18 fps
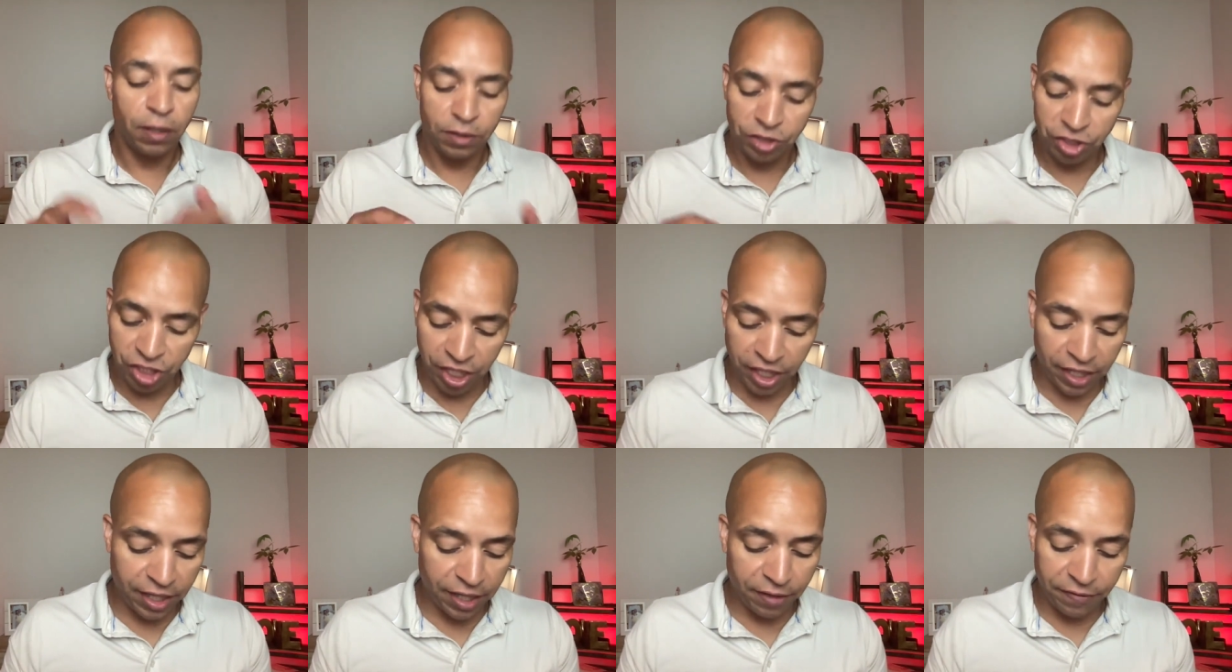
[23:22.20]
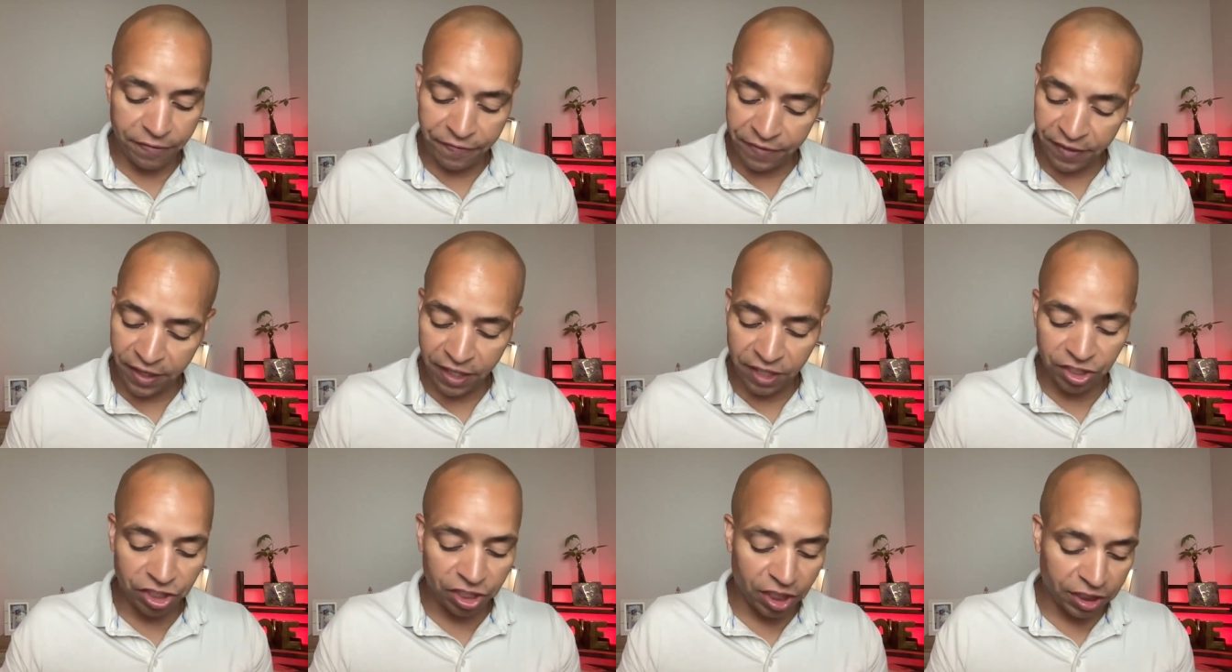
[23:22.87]
chicken,
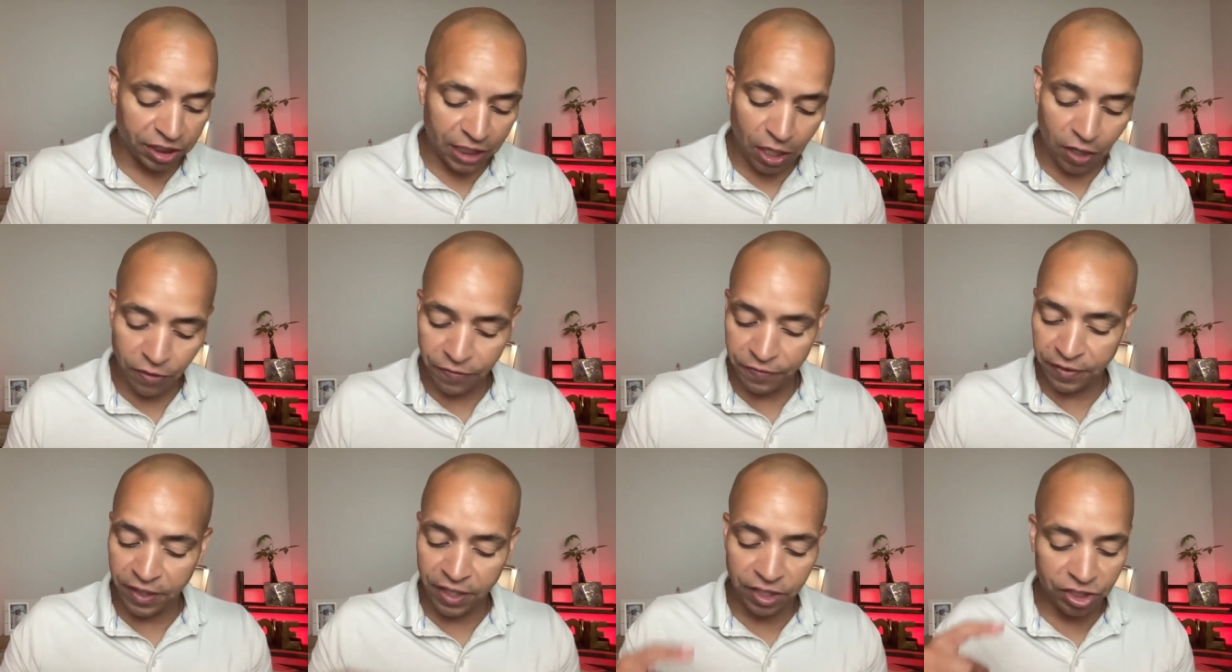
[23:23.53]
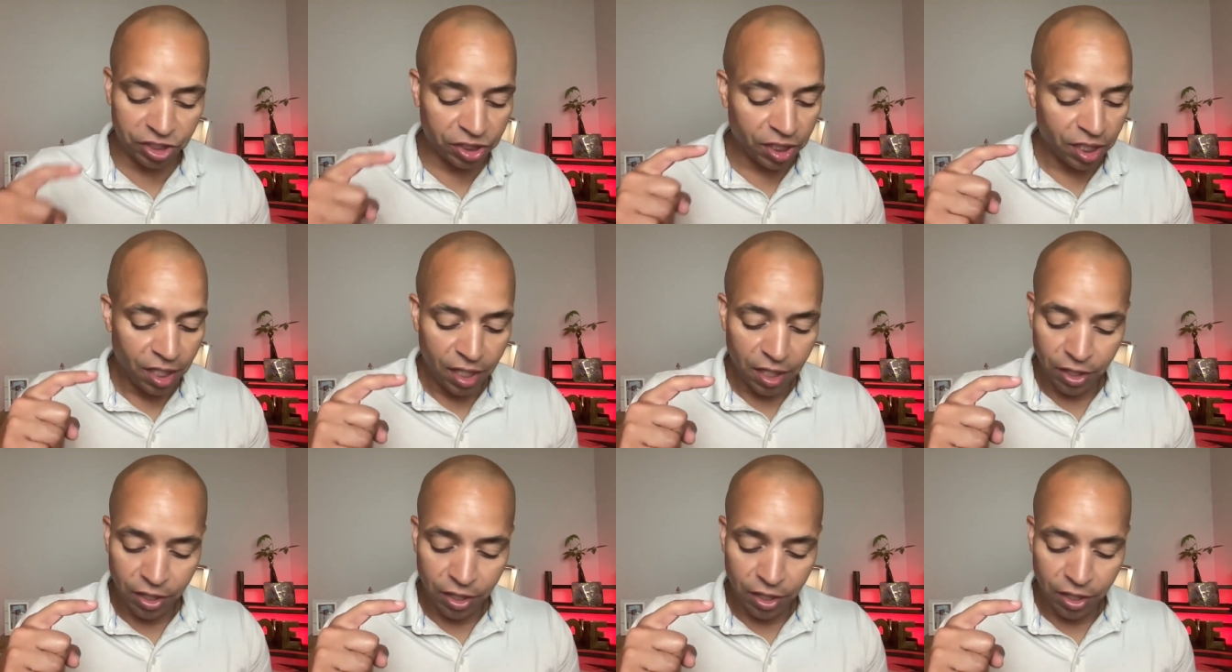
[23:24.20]
fish, shellfish,